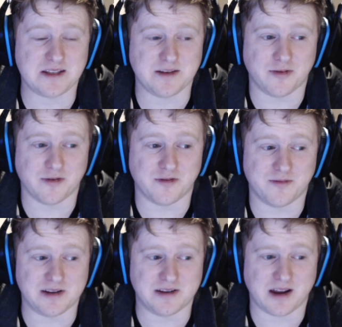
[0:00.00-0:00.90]

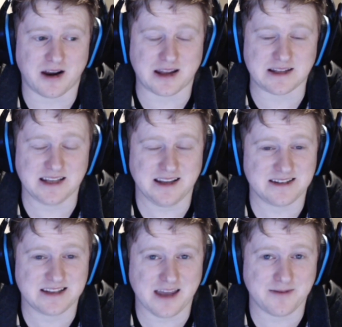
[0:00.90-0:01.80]
improvement that I can see in
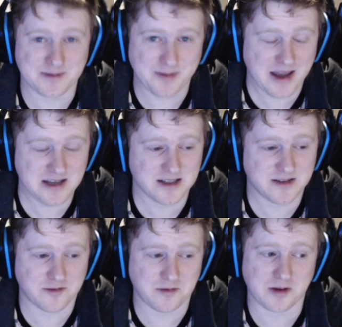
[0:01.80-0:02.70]
this game is patience
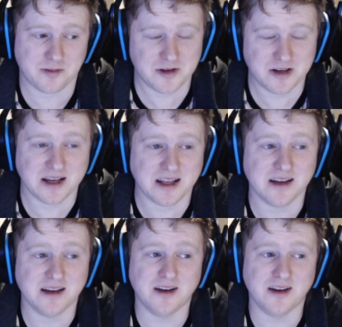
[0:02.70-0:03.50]
from the community,